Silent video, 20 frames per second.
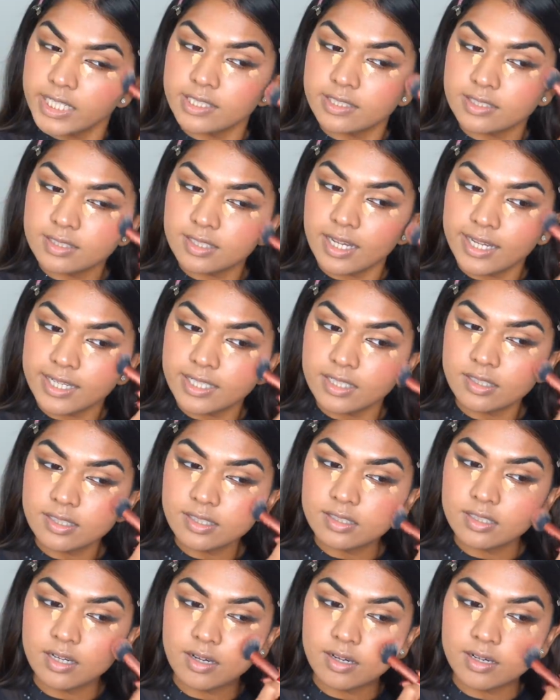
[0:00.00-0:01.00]
this is like the
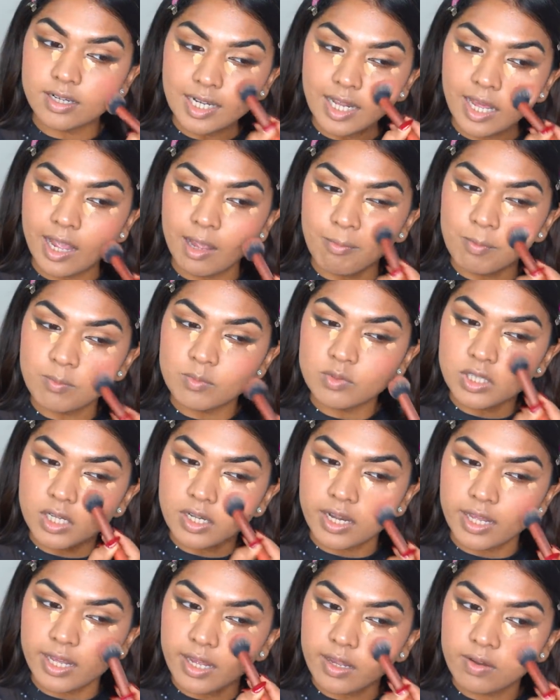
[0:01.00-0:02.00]
third time i'm
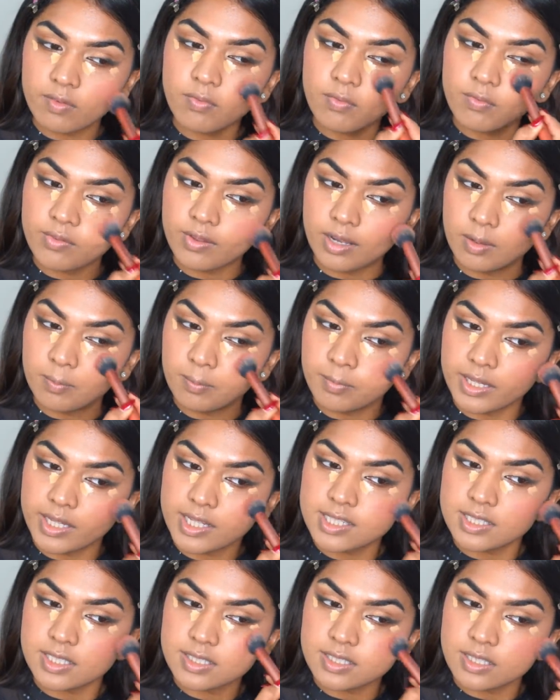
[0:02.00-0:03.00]
sitting and
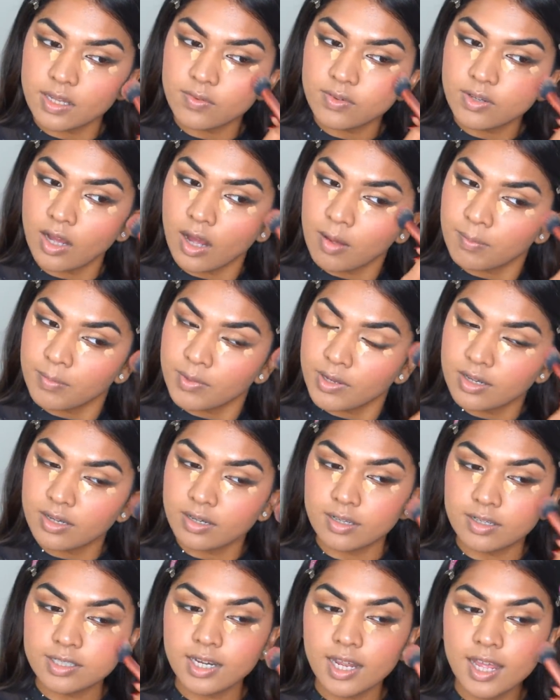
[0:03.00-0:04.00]
filming since i've come
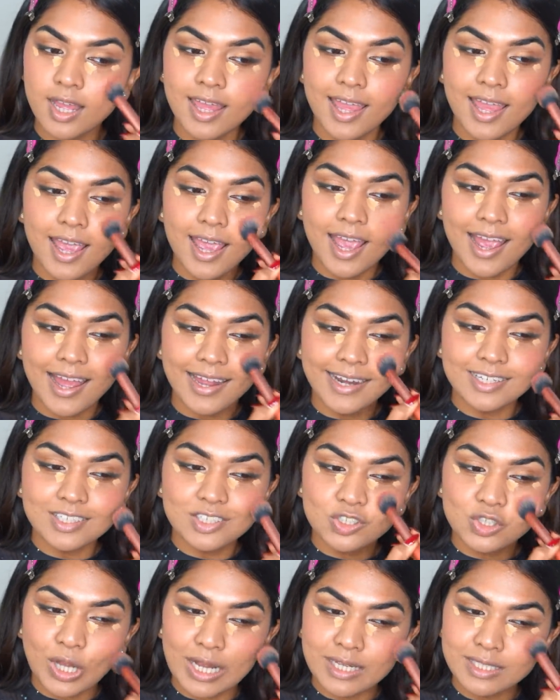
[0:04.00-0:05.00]
here and
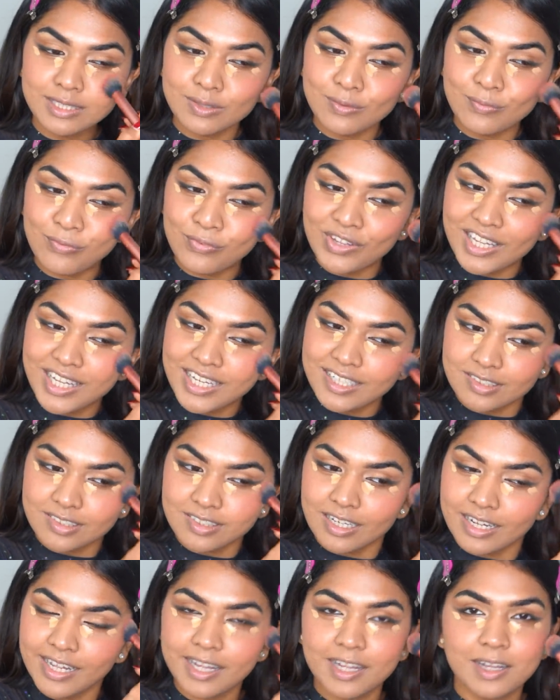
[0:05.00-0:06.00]
it just feels
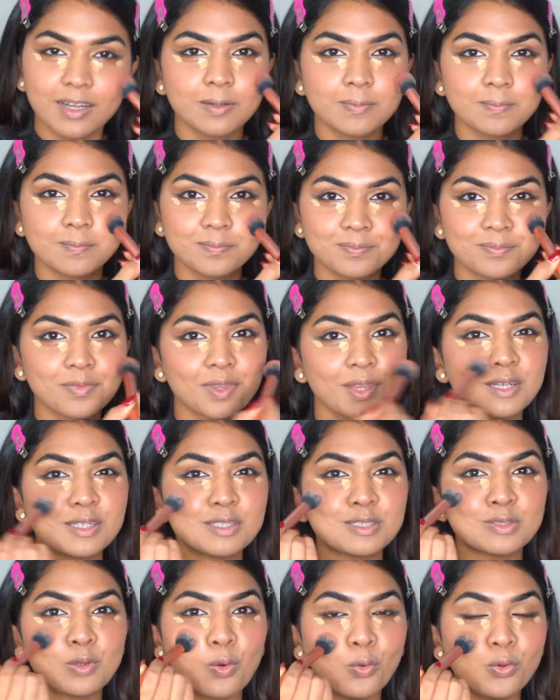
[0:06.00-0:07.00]
like
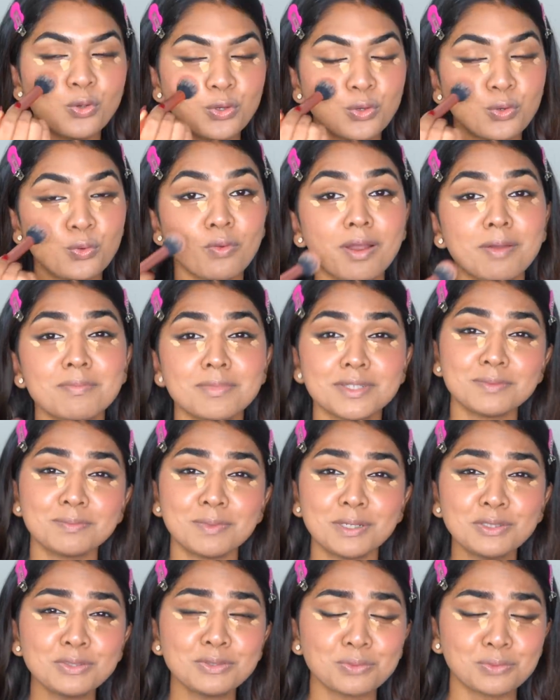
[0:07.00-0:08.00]
so new. I miss
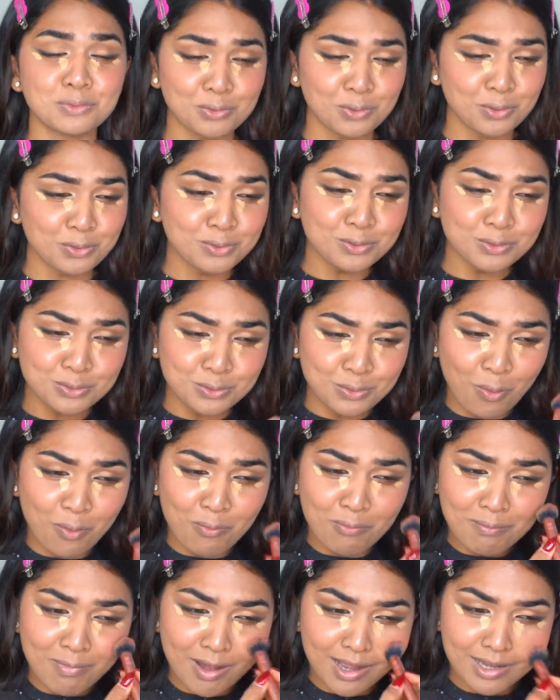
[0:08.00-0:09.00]
my studio so
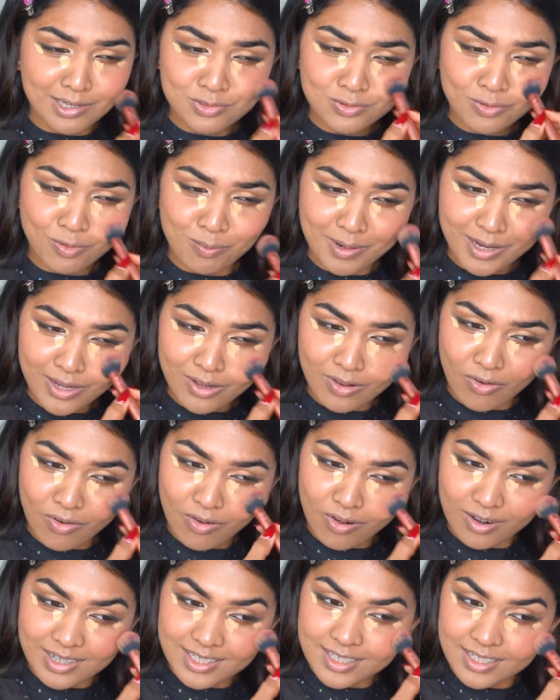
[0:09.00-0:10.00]
much. Oh my
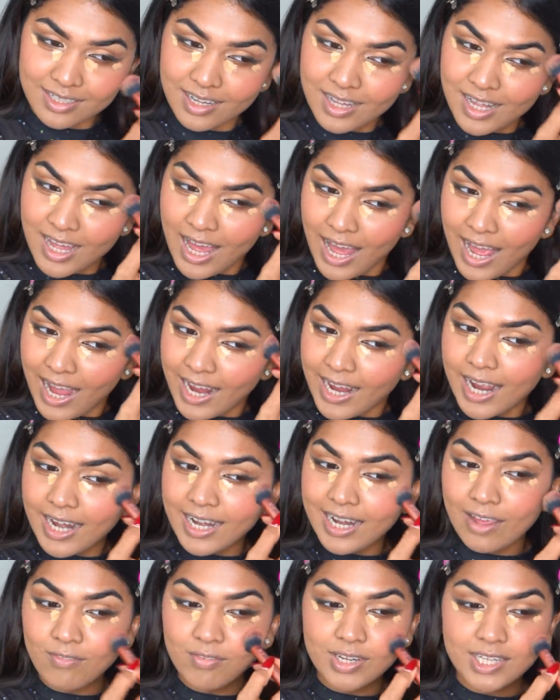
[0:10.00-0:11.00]
god. I
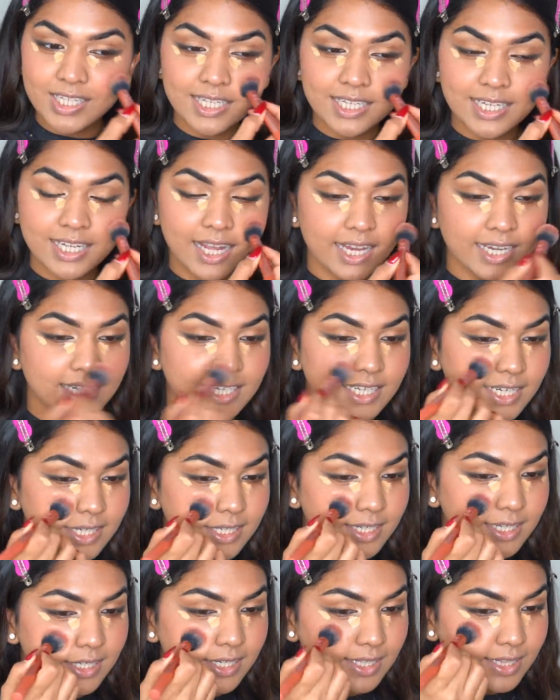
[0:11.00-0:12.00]
had everything I
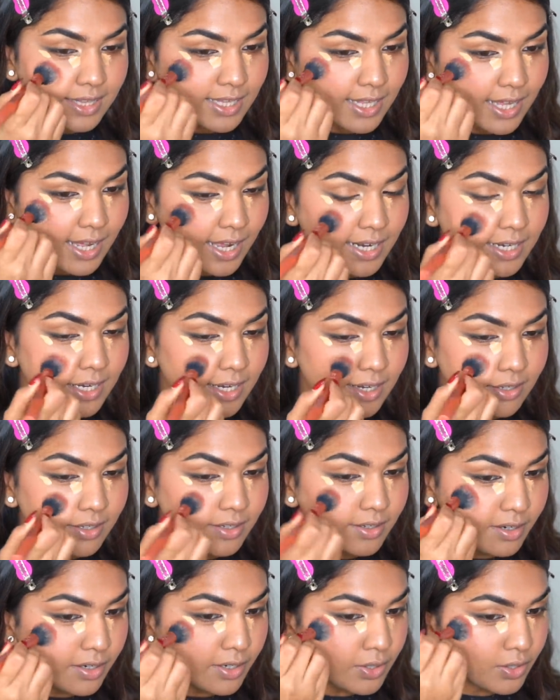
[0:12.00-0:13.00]
needed in that and here